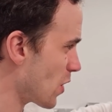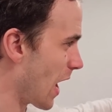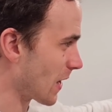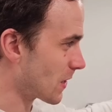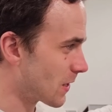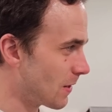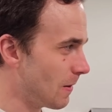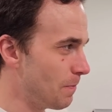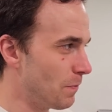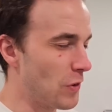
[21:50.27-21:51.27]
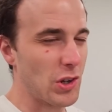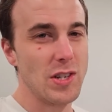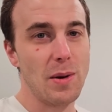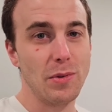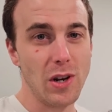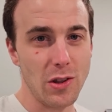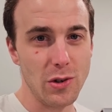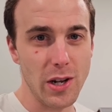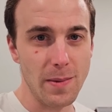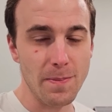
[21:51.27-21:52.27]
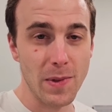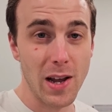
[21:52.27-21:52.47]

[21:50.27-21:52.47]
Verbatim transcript: tracks fixed up another day.